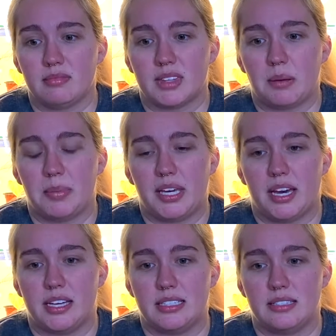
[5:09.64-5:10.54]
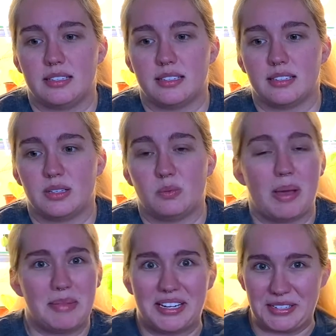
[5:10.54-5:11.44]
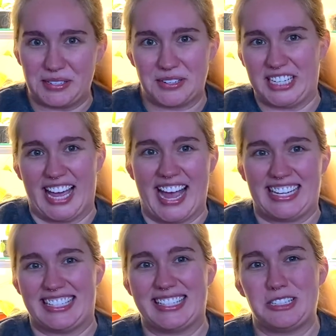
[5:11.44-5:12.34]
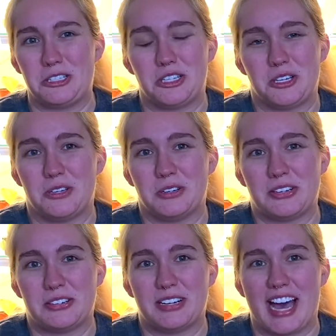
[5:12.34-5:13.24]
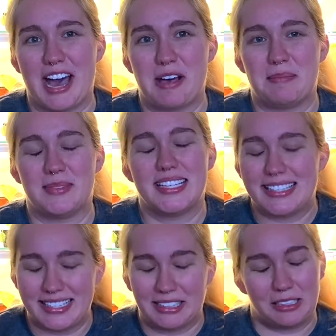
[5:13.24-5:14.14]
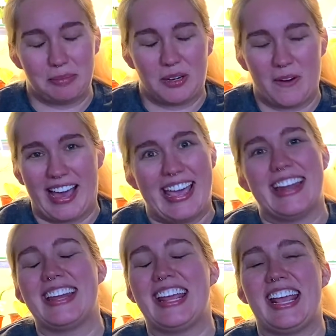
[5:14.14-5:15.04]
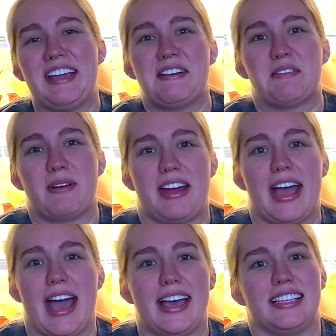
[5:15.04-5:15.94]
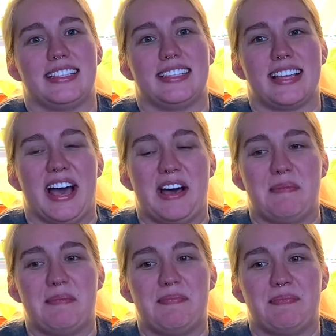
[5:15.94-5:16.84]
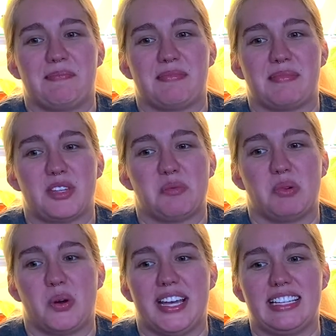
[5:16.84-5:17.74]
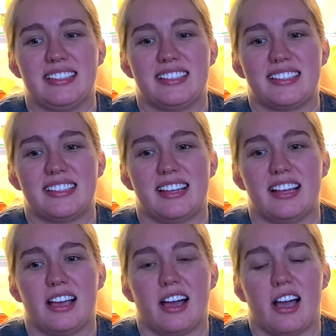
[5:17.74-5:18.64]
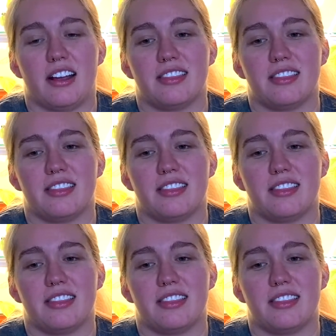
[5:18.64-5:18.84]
because women are socialized to sit still and be quiet, whereas boys are